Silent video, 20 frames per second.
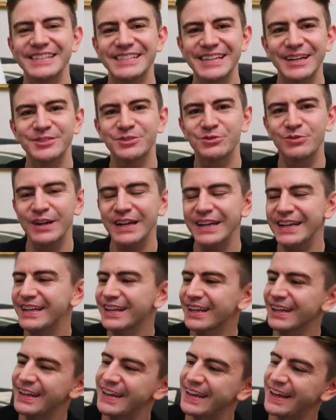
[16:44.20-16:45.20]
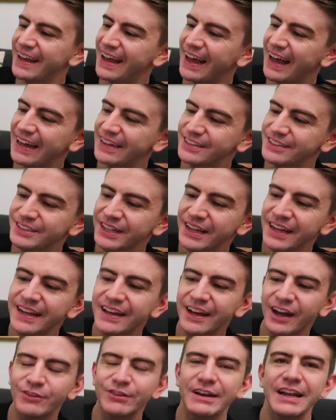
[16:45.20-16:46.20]
it? It sounds really clear, and
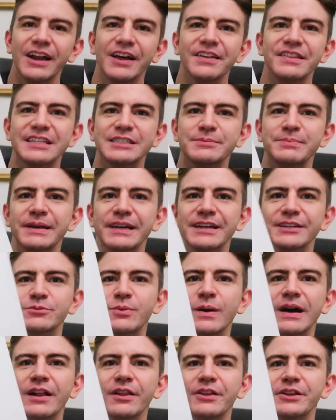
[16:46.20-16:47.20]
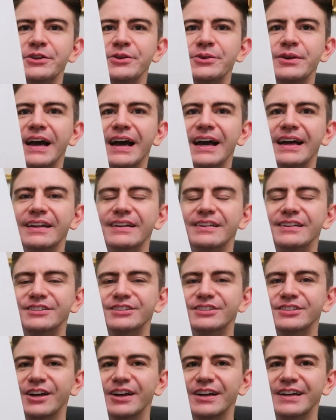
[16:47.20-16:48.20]
I really like this bit as well, that you can
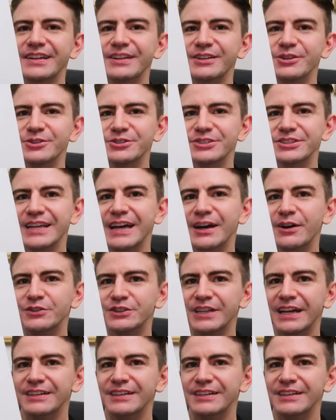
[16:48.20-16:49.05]
sign yourselves.